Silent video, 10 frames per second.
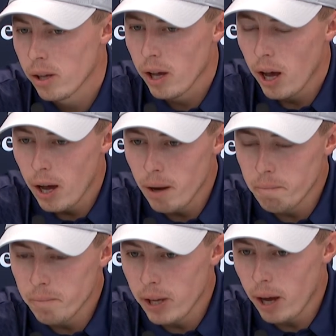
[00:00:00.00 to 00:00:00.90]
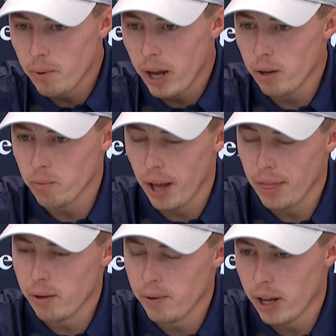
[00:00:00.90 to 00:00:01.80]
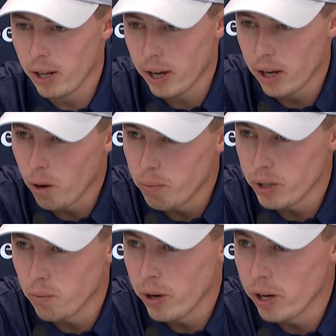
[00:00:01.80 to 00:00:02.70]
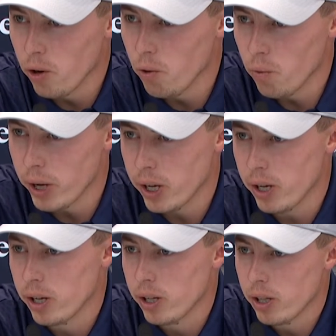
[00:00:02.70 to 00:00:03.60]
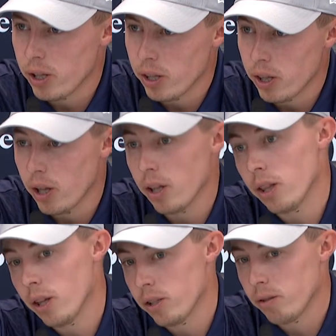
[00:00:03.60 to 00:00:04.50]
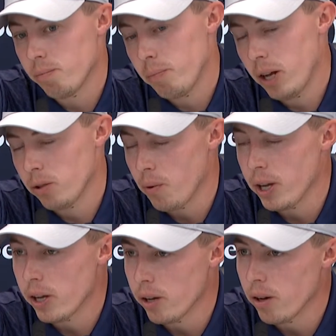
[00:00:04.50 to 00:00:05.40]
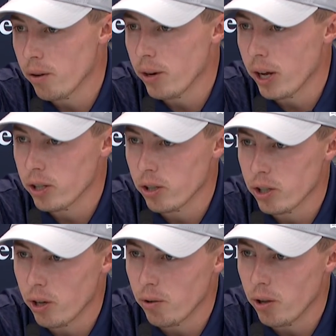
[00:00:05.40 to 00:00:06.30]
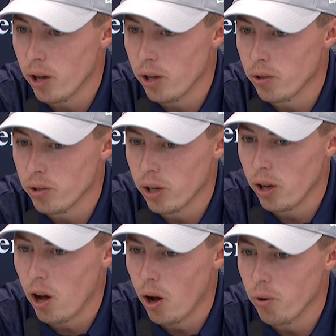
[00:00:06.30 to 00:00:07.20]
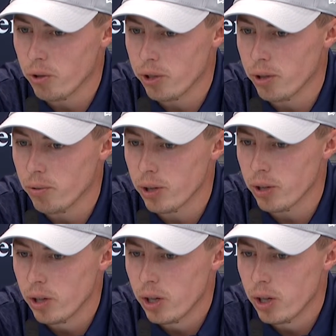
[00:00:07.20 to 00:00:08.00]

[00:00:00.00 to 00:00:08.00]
I think we had like an opposite wind all week this past week at Renaissance. So there was a lot of holes that were...